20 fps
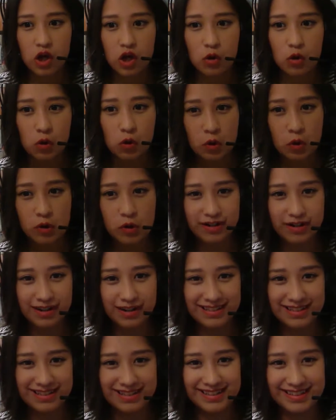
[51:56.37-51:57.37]

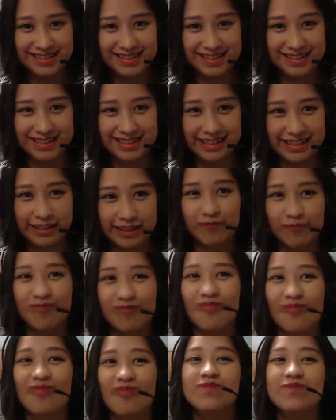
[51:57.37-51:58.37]
Organization.
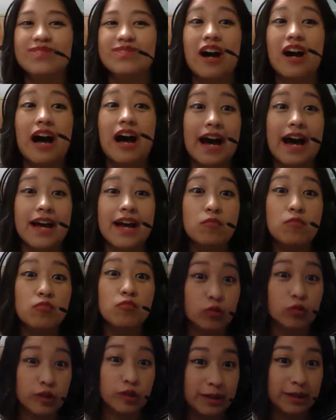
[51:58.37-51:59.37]
I am
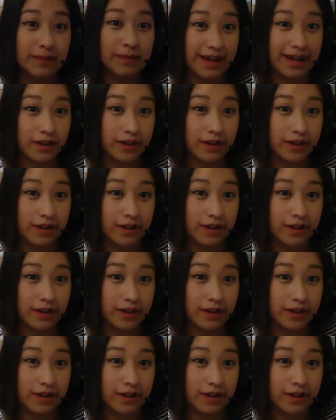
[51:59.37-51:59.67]
really bad at